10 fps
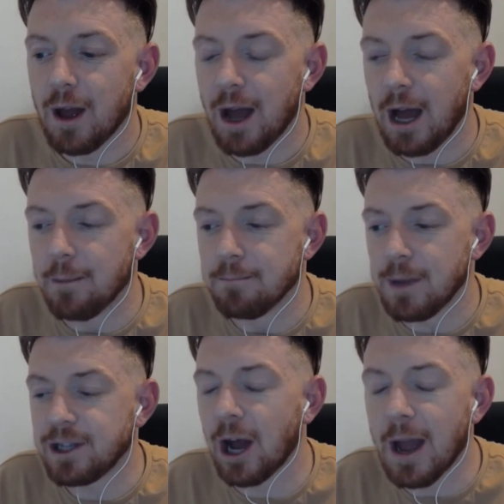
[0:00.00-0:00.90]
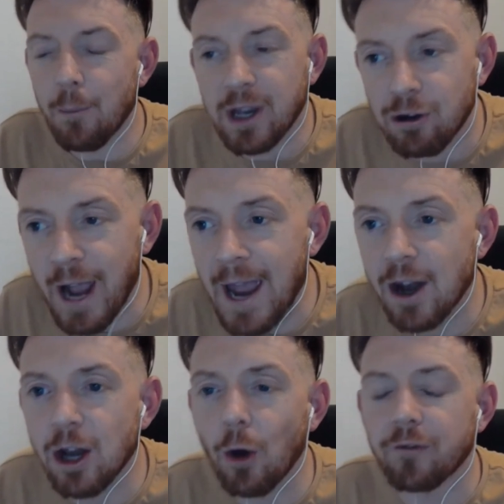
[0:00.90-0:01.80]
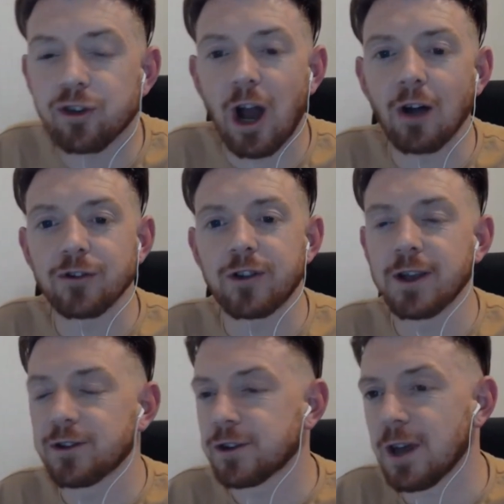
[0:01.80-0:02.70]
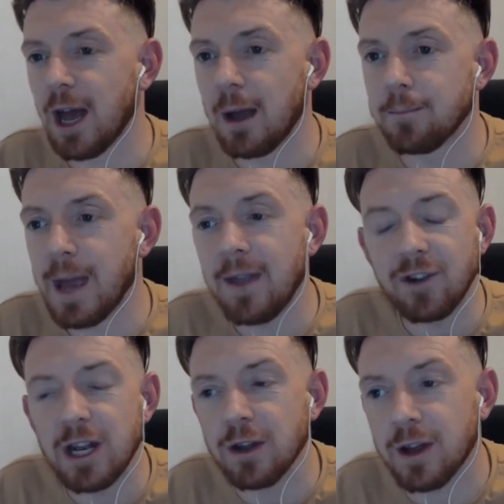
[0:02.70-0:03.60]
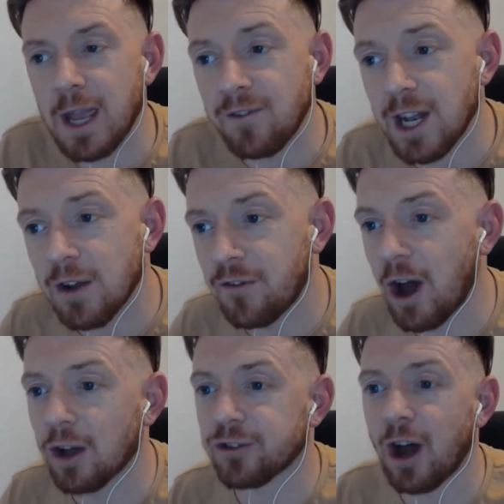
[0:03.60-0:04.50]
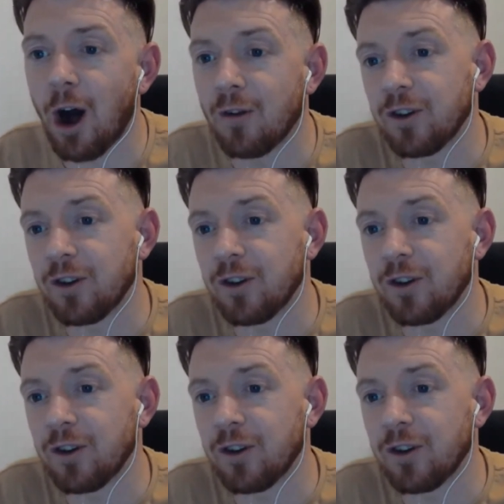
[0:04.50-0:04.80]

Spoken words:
And we created a lot of chances, even in the first half.